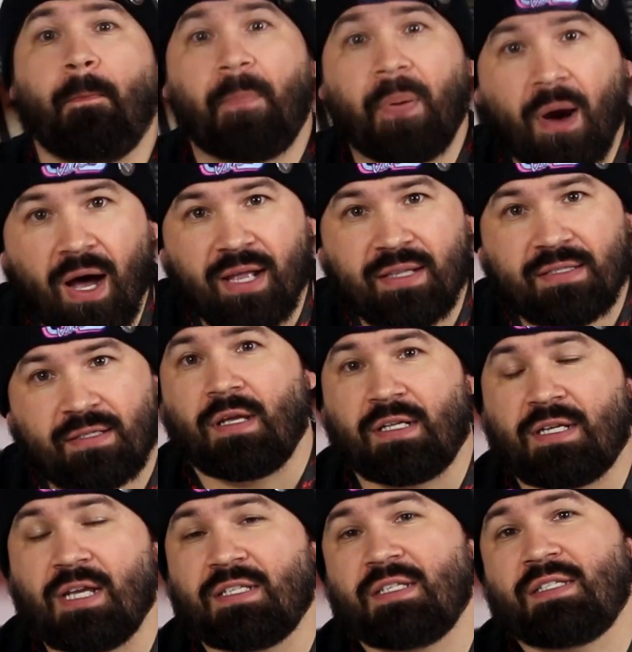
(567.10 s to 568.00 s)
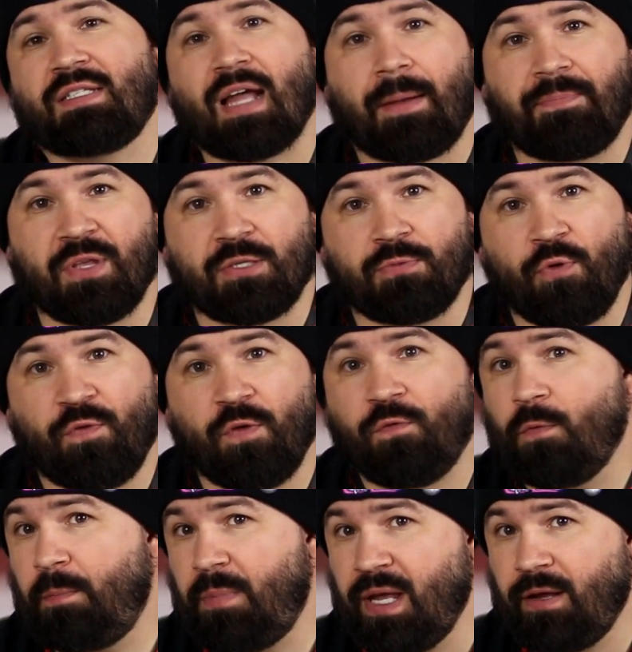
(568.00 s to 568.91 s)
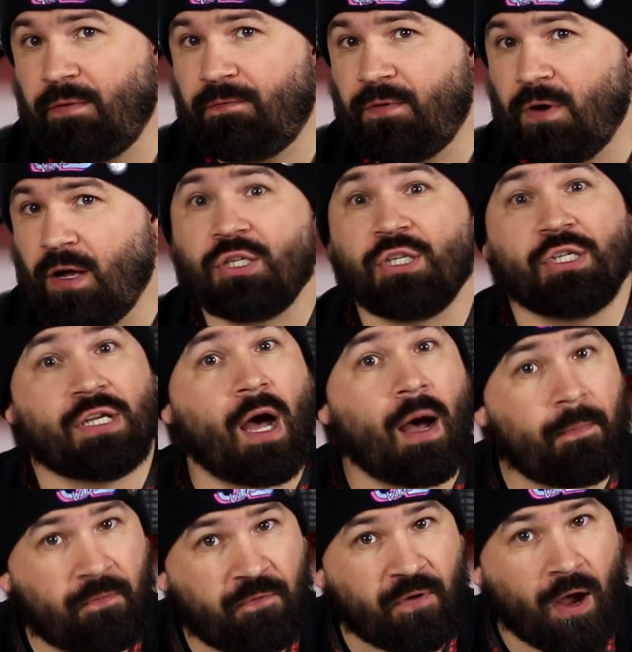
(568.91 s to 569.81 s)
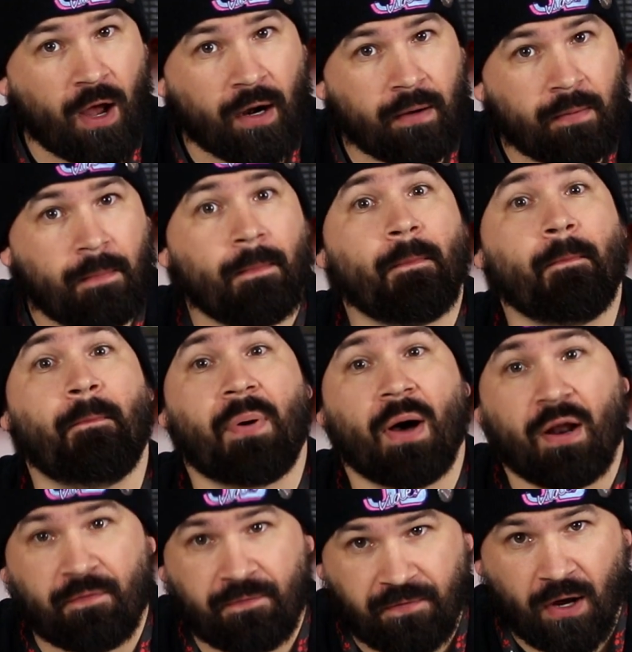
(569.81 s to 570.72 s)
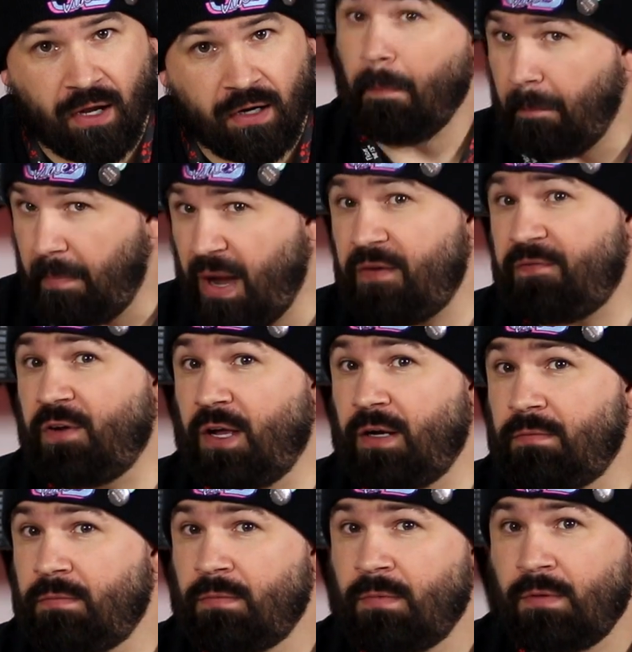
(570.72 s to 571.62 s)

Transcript: But it doesn't stop this movie from being fun. Dumb fun, but fun. Butt fun.